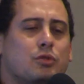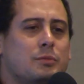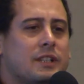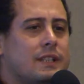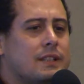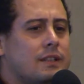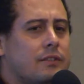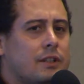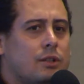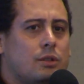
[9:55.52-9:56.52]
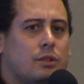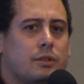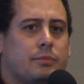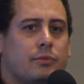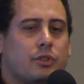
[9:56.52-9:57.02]
Ce matin,
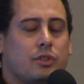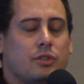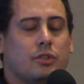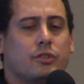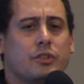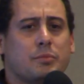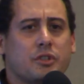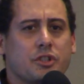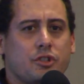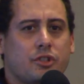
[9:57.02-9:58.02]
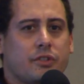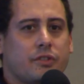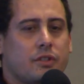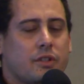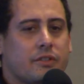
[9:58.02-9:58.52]
so this morning,
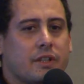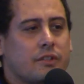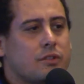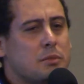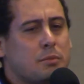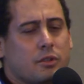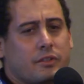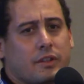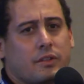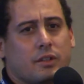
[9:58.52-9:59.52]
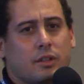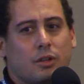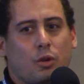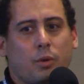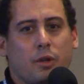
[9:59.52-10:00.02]
just thanks people that
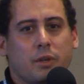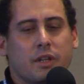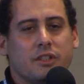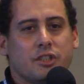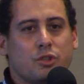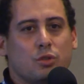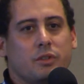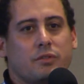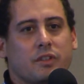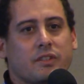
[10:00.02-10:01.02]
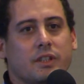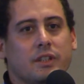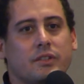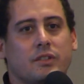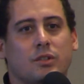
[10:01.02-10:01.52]
when we had issue with France
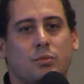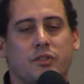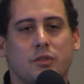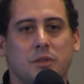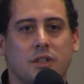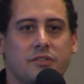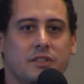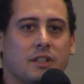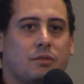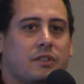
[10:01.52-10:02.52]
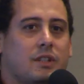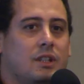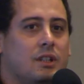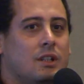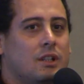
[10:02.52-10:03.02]
AX, with the BFD and
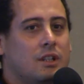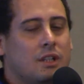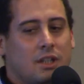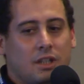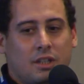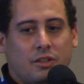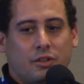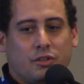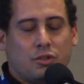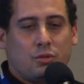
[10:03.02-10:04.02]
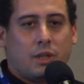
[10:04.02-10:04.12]
everything, So the